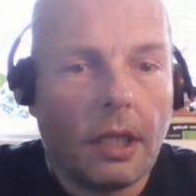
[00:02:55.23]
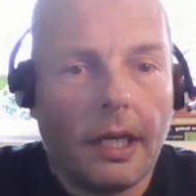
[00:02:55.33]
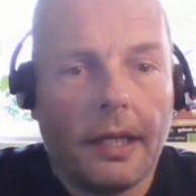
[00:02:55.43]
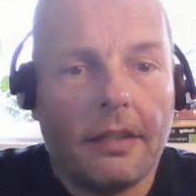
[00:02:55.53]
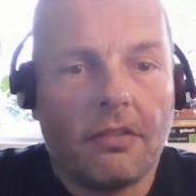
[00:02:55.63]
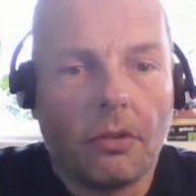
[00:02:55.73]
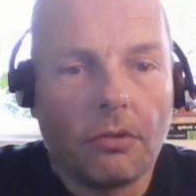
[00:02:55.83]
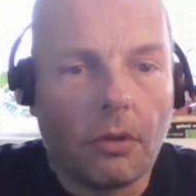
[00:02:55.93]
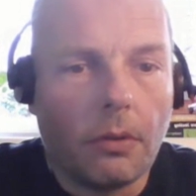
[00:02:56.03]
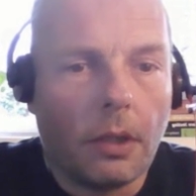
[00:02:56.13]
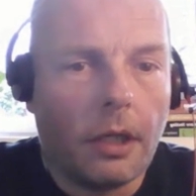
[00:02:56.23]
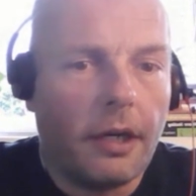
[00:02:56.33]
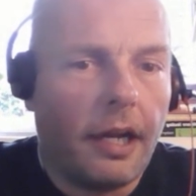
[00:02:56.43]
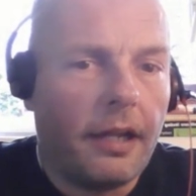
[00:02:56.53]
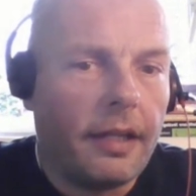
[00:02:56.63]
It's also
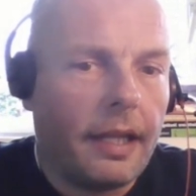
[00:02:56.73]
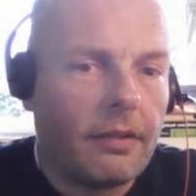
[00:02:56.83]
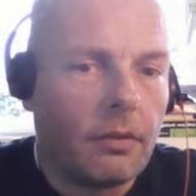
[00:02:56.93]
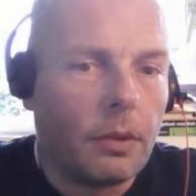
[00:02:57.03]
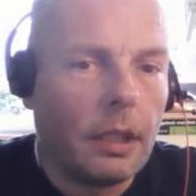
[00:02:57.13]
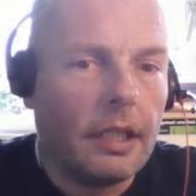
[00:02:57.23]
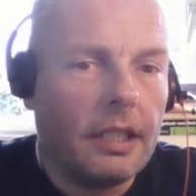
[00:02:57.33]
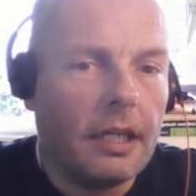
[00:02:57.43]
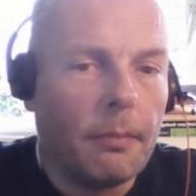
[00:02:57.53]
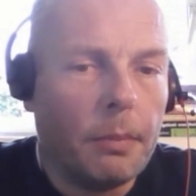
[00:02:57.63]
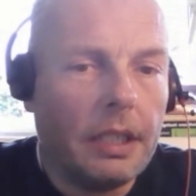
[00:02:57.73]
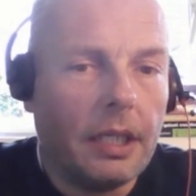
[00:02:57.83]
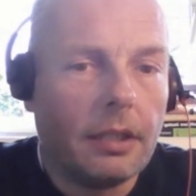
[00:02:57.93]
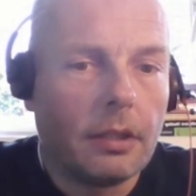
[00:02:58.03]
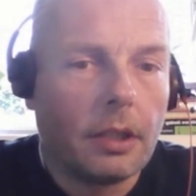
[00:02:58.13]
at a really
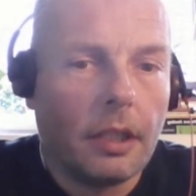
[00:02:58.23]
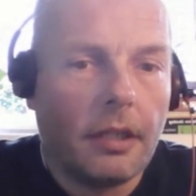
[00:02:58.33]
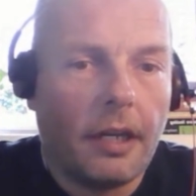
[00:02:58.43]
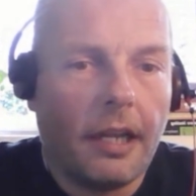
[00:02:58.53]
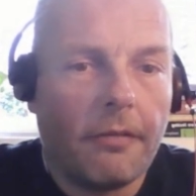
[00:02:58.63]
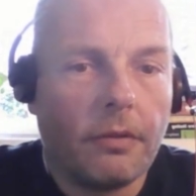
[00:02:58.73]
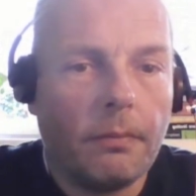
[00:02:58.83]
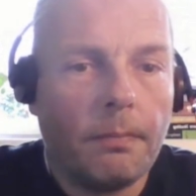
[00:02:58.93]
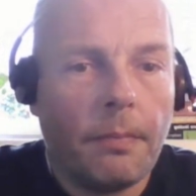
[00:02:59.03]
beginner level.